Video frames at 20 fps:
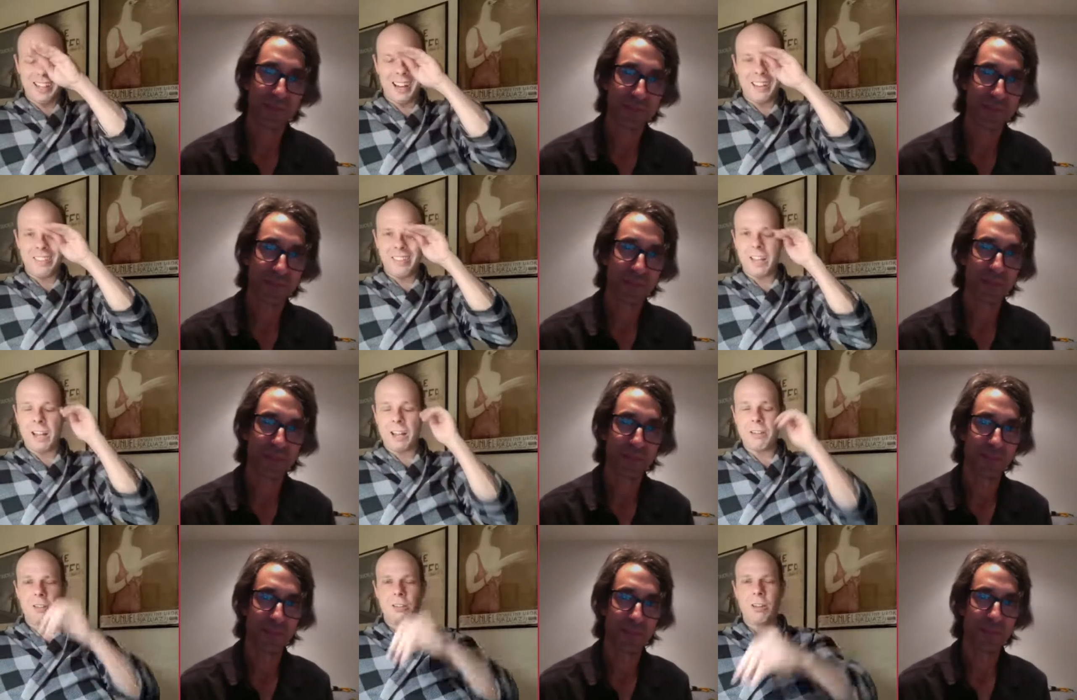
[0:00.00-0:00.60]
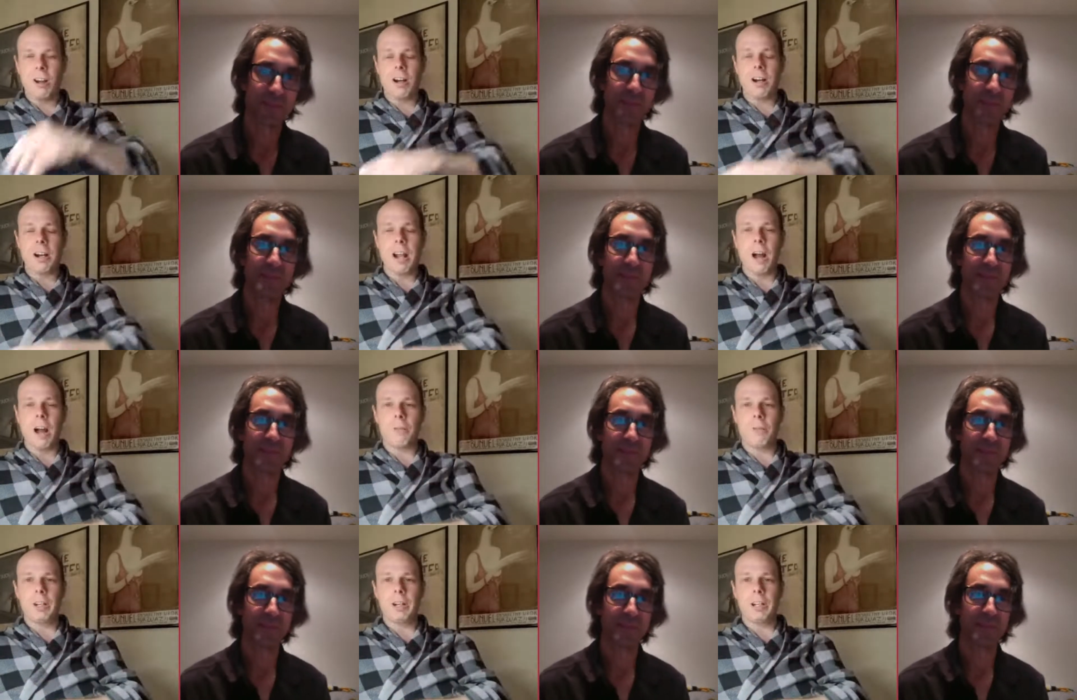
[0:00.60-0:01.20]
Speaker 1: I think I started
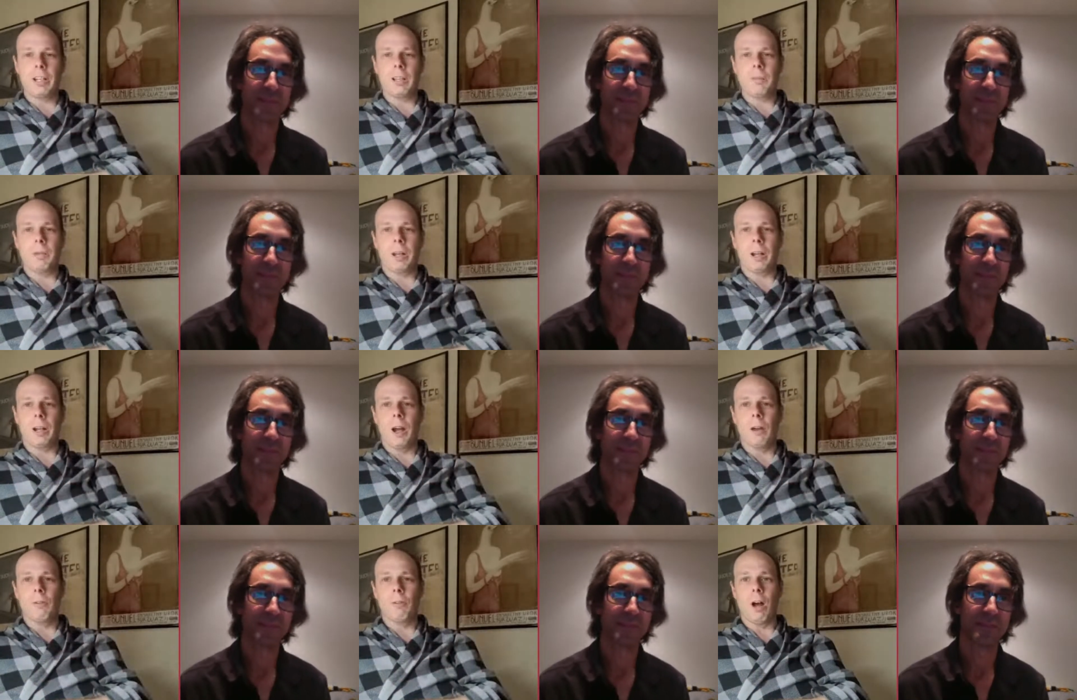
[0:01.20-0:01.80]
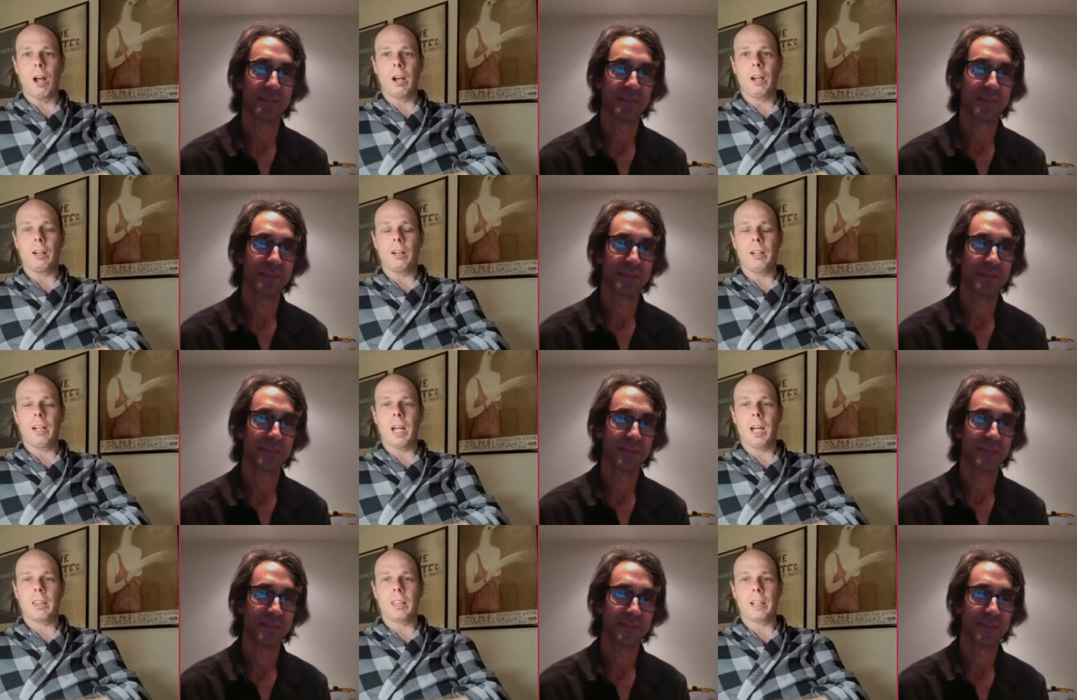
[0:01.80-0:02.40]
out reading them like
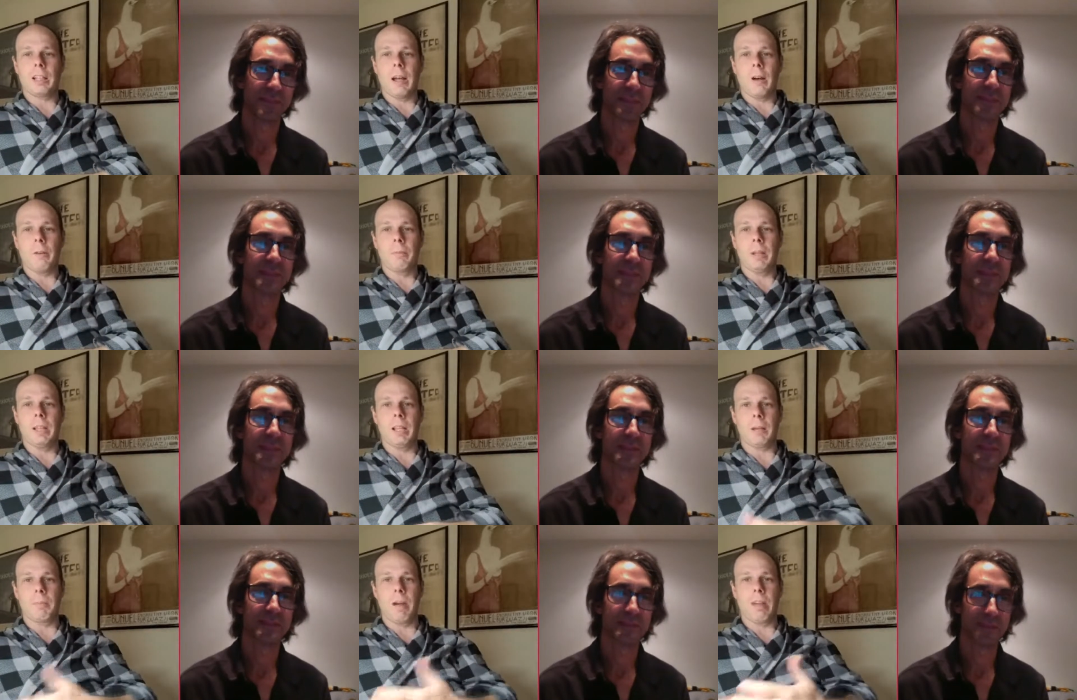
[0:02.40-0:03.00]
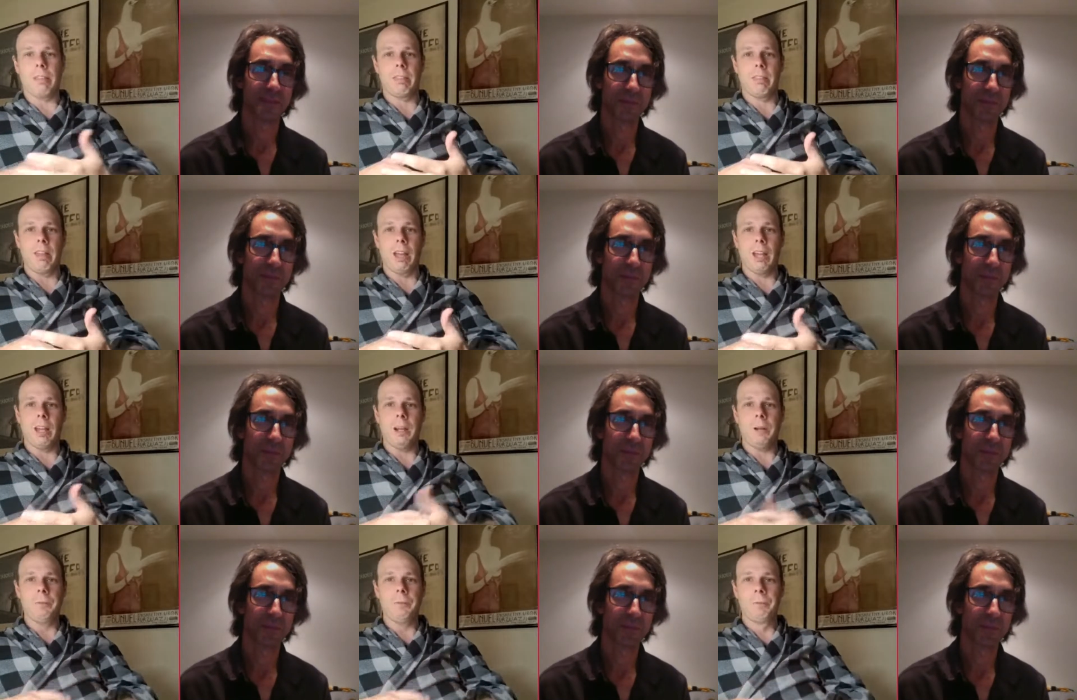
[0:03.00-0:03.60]
ironically. I thought that would be like my
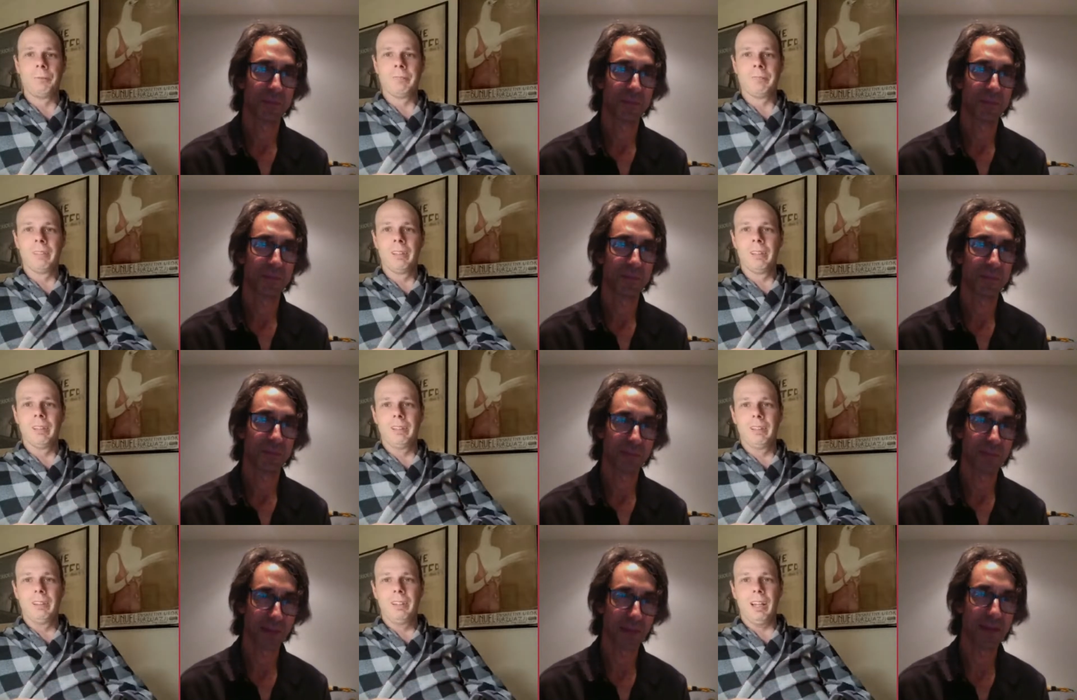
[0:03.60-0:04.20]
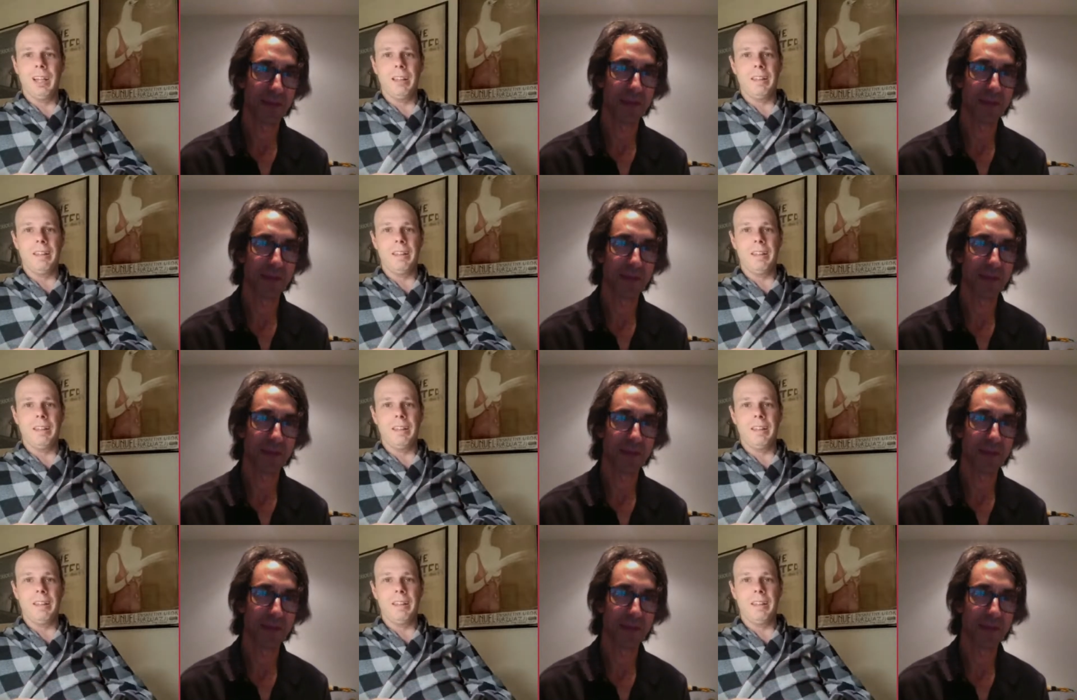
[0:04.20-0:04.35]
thing, uh-huh.